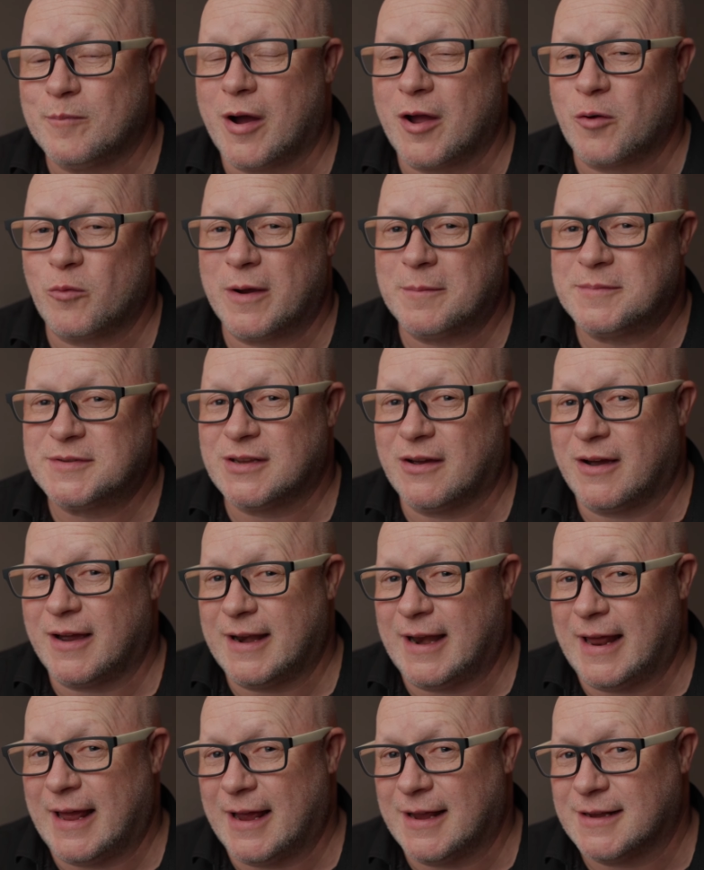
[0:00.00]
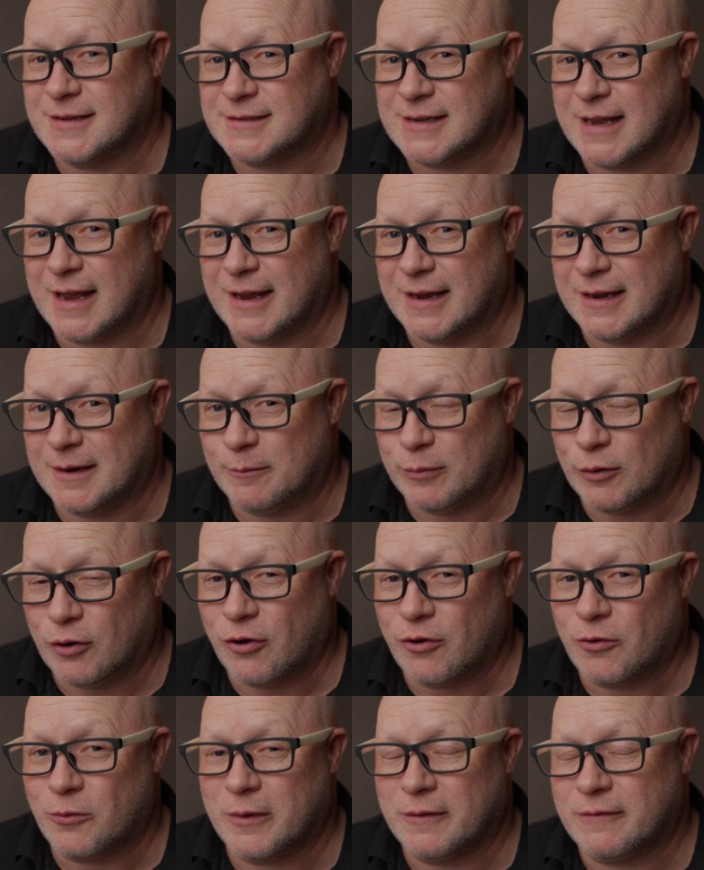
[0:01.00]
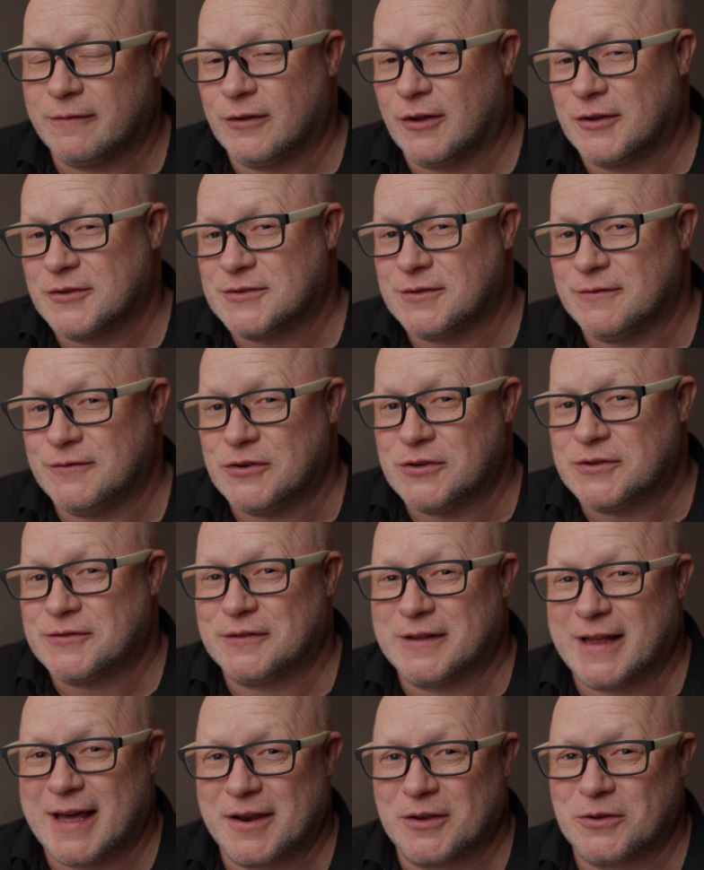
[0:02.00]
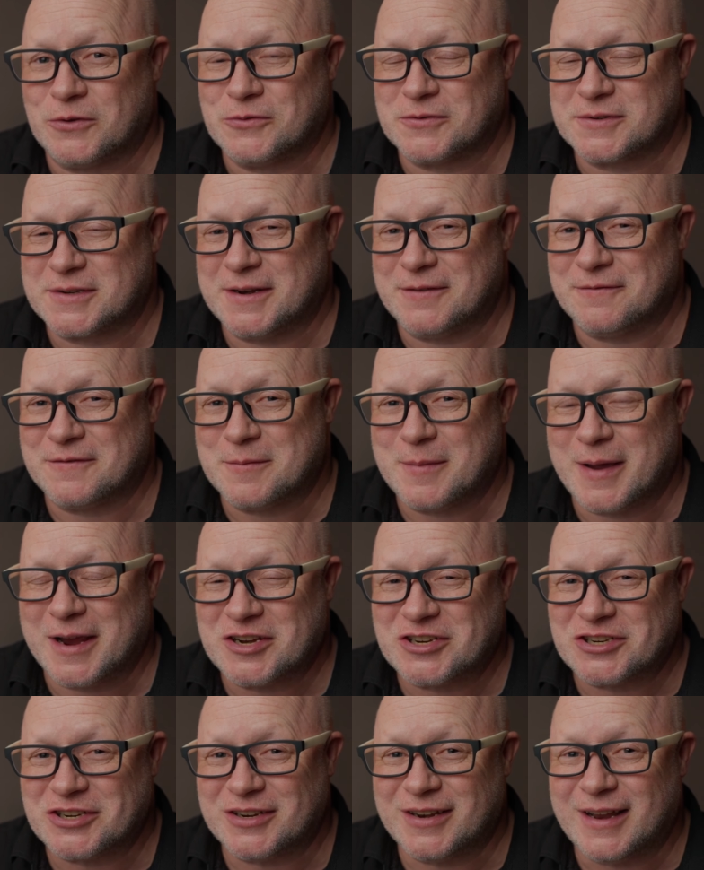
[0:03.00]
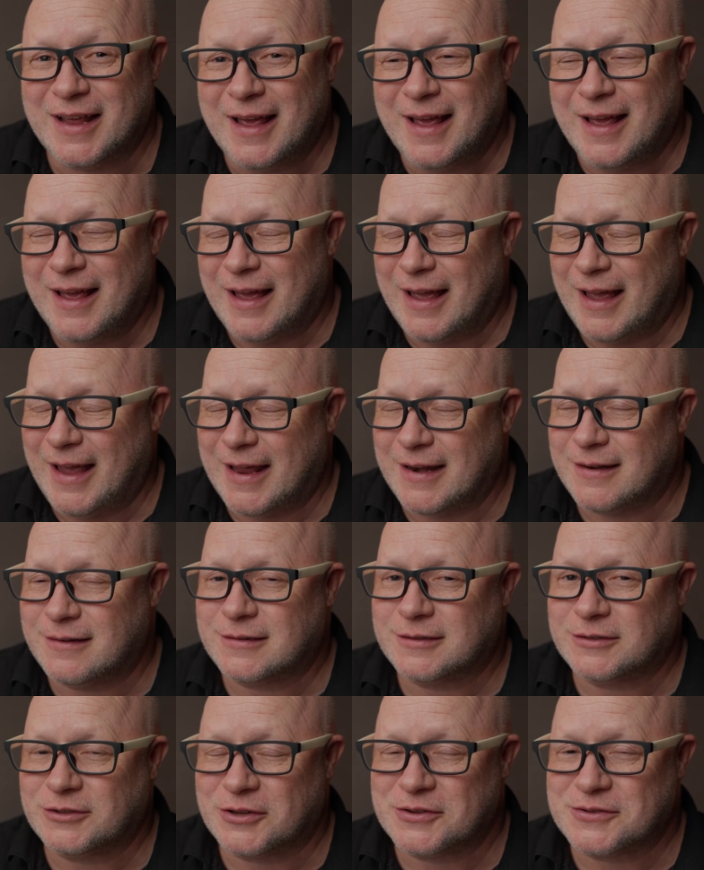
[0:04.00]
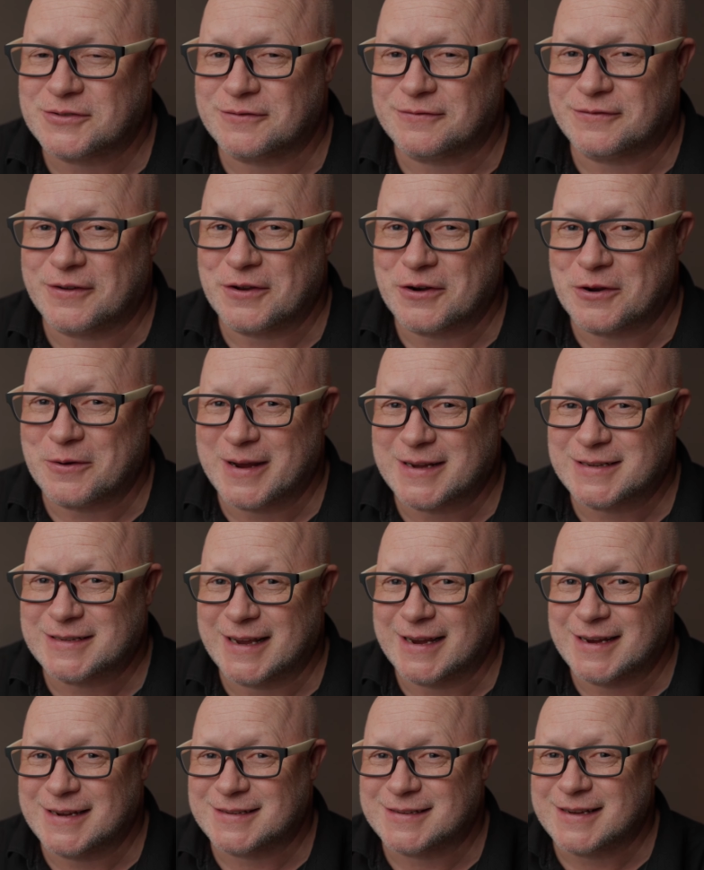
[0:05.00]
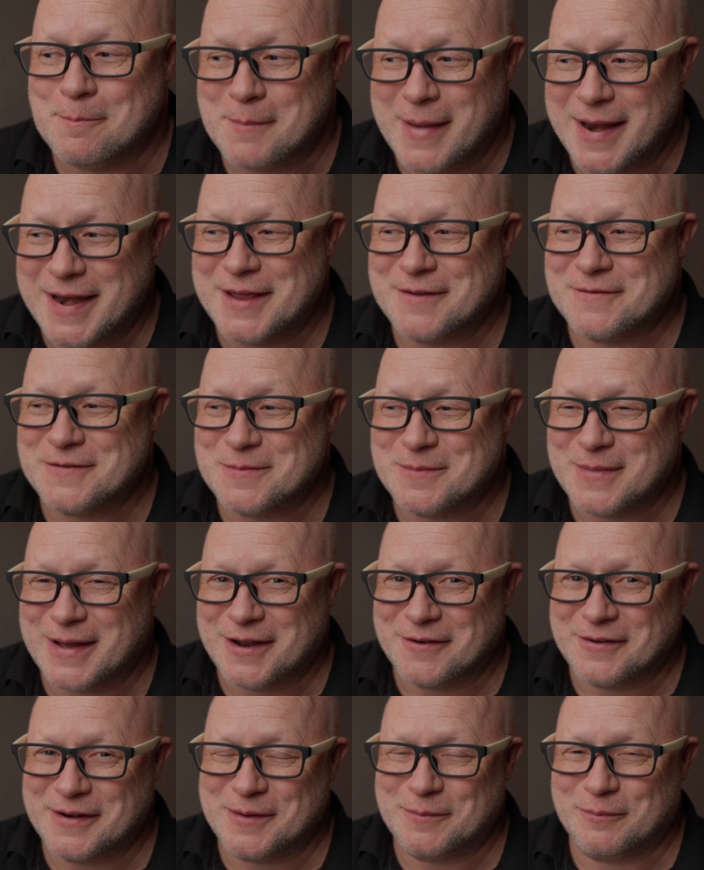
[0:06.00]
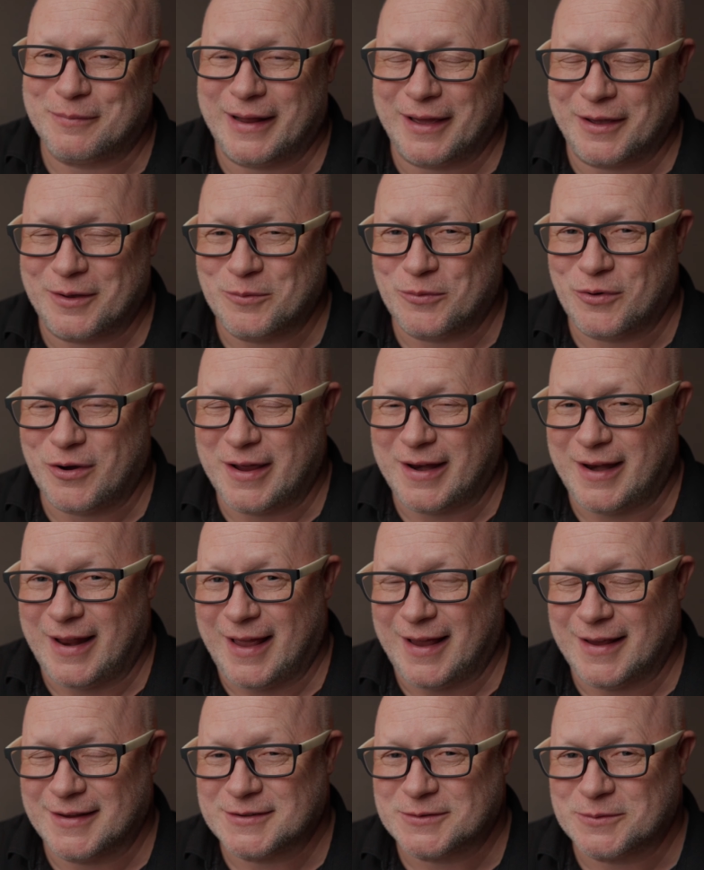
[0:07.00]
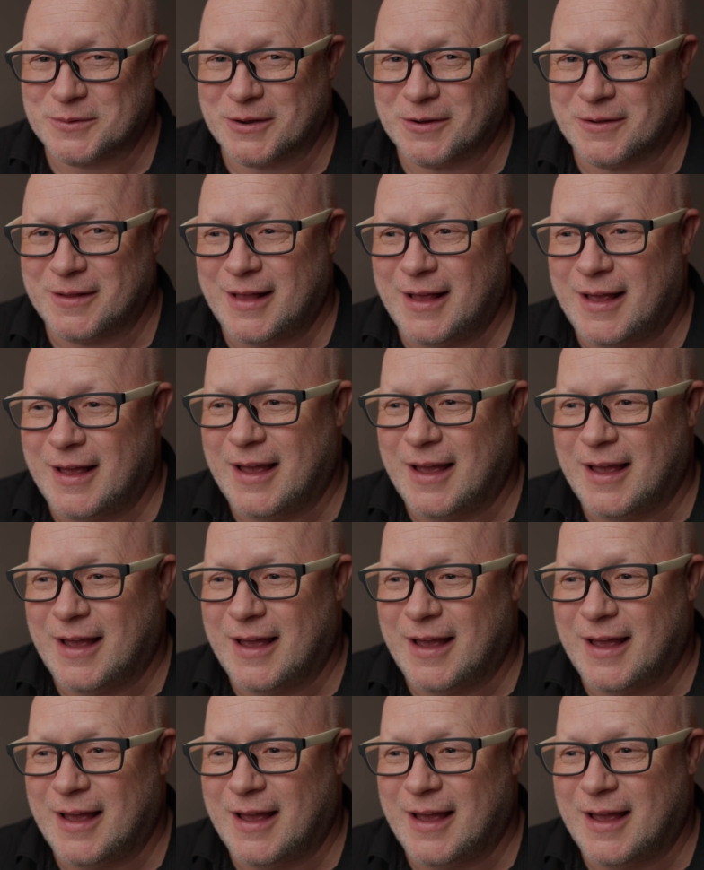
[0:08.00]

My website has a blog with lots of useful articles and information and lots of photo essays. Many of them are in black and white as well.